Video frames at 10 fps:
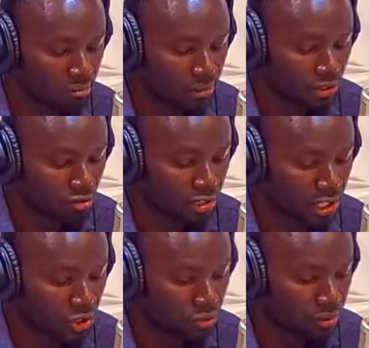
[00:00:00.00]
but
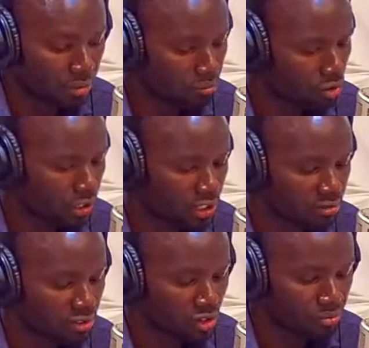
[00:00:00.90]
overlooked by modern
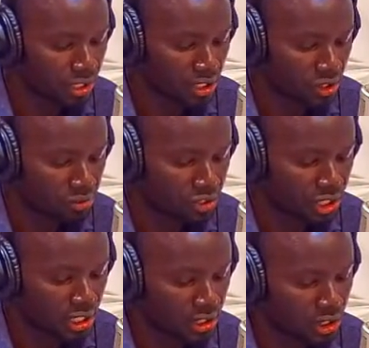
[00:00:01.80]
development and
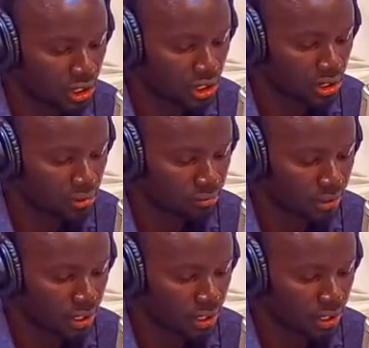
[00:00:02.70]
humanitarian attention.